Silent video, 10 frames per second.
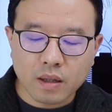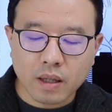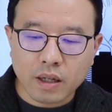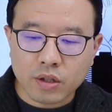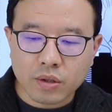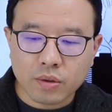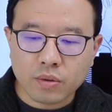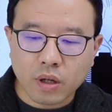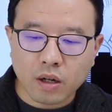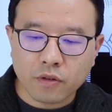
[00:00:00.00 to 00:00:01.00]
They
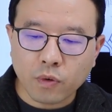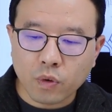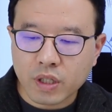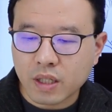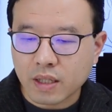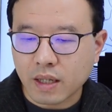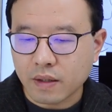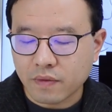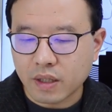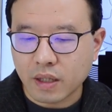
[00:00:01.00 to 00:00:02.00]
issue 49
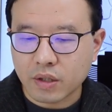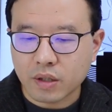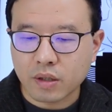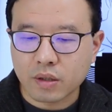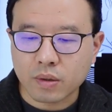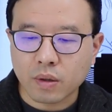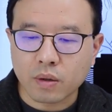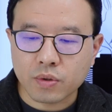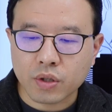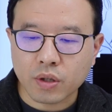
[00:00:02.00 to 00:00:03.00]
invitation to
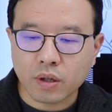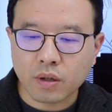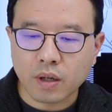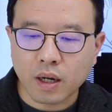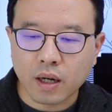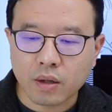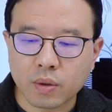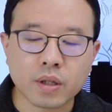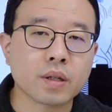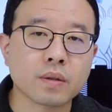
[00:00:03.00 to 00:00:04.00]
onshore
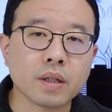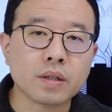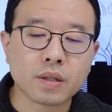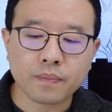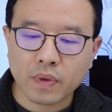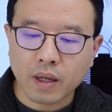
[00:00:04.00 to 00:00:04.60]
critical list,